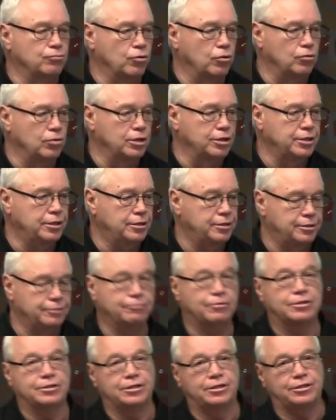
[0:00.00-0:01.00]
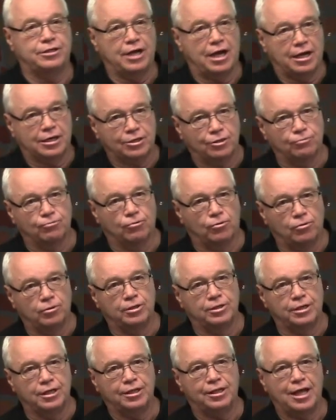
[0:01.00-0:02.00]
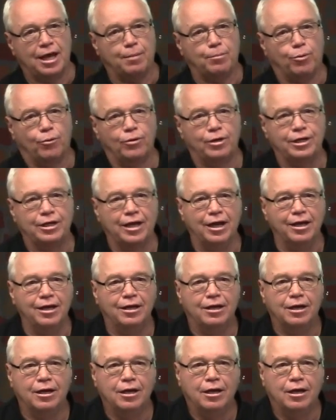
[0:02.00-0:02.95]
Roland, he wasn't Dr. Roland at that point yet,